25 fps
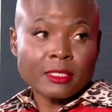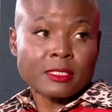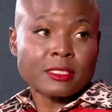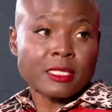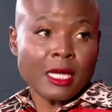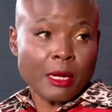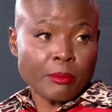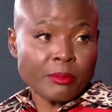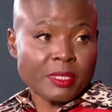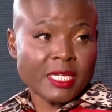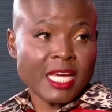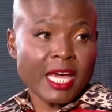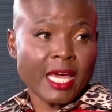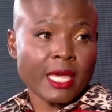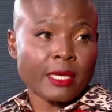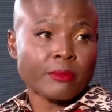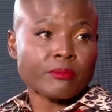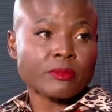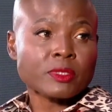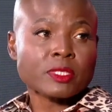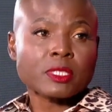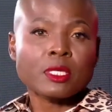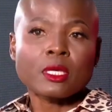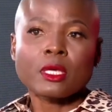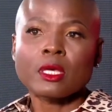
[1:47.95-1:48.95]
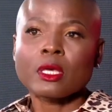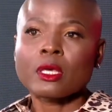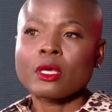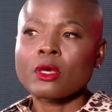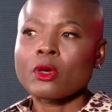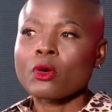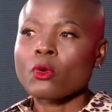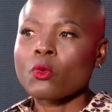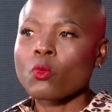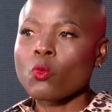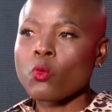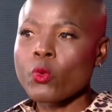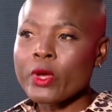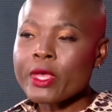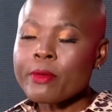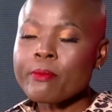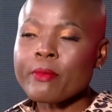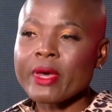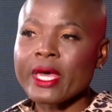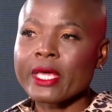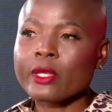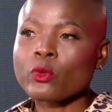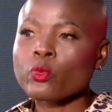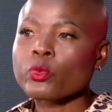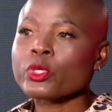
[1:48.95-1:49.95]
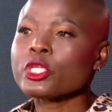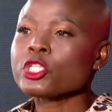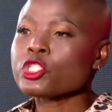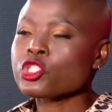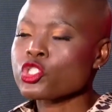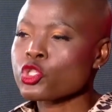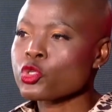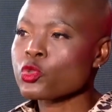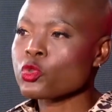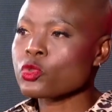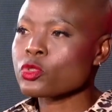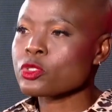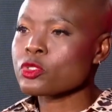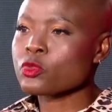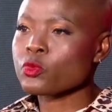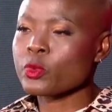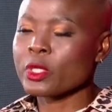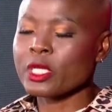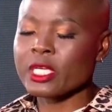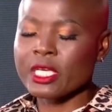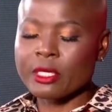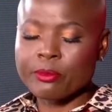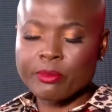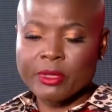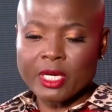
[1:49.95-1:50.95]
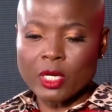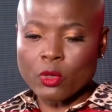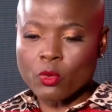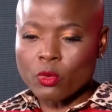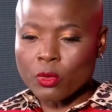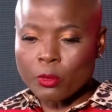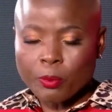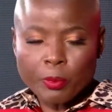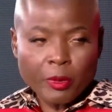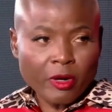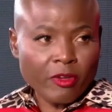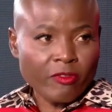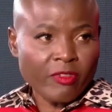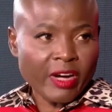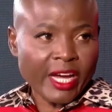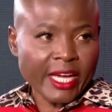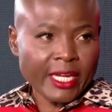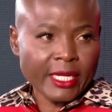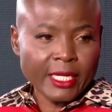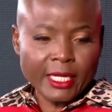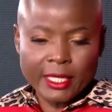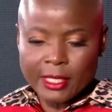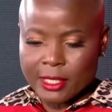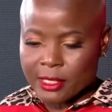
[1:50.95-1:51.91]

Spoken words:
Sometimes women will choose, will he be a good provider?